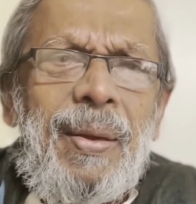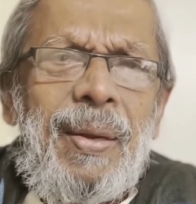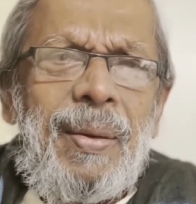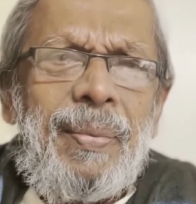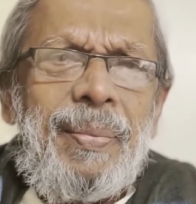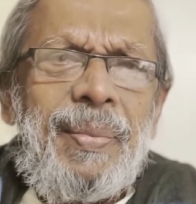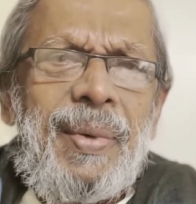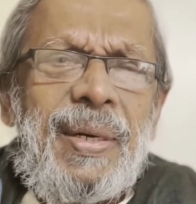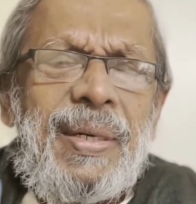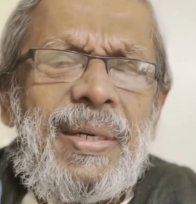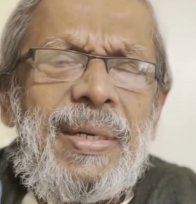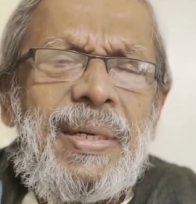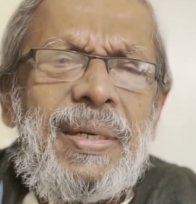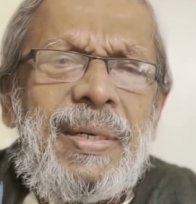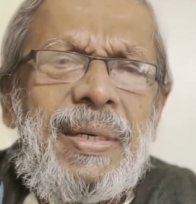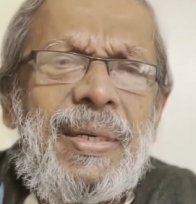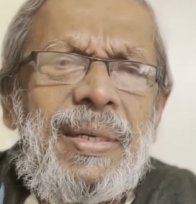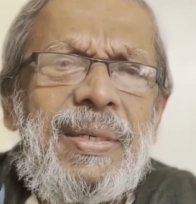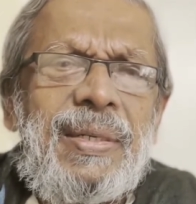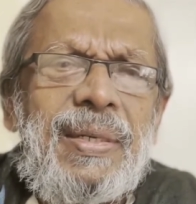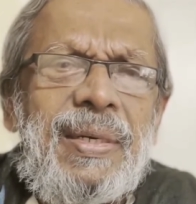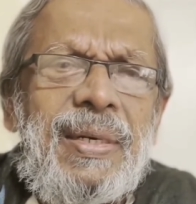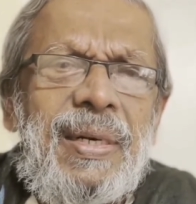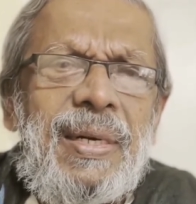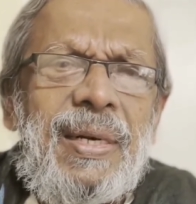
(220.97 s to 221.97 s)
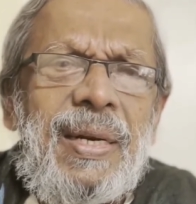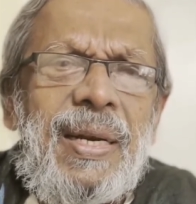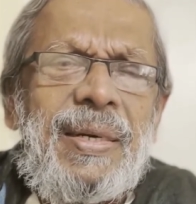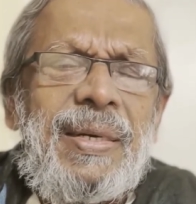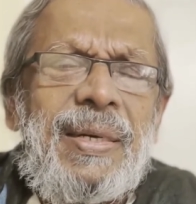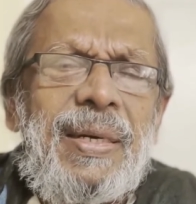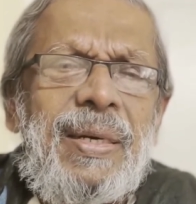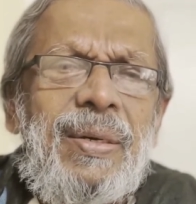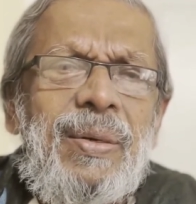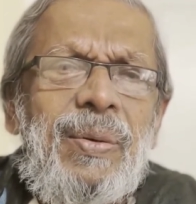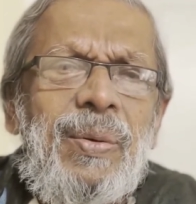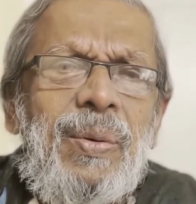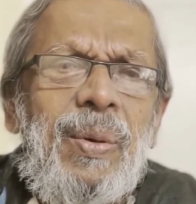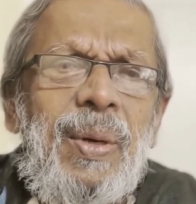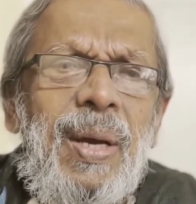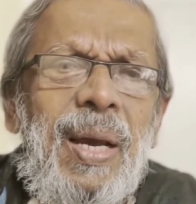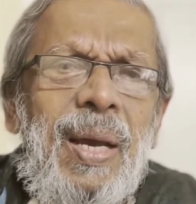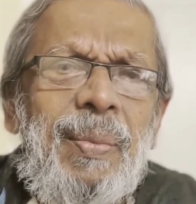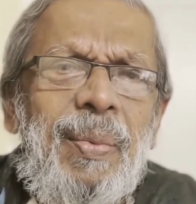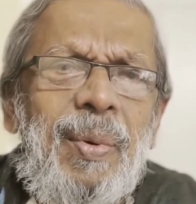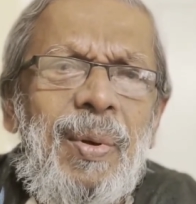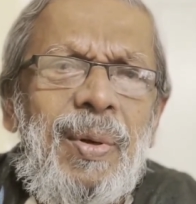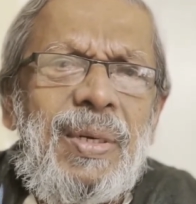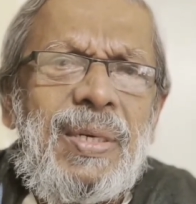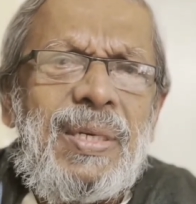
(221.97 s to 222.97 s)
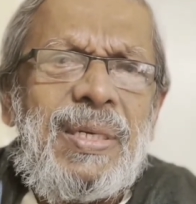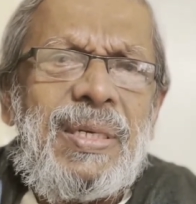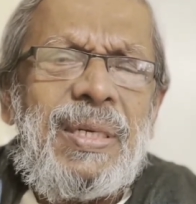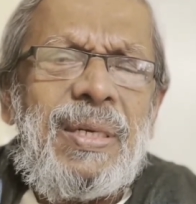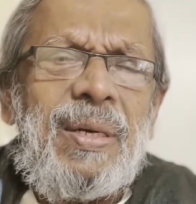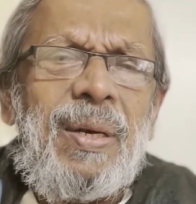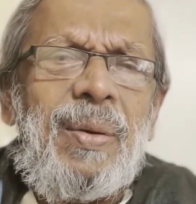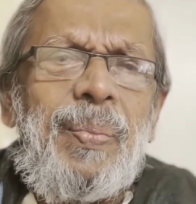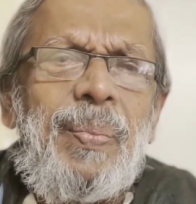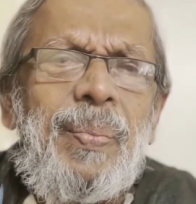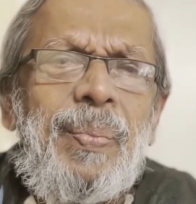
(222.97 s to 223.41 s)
but it is related to abolition of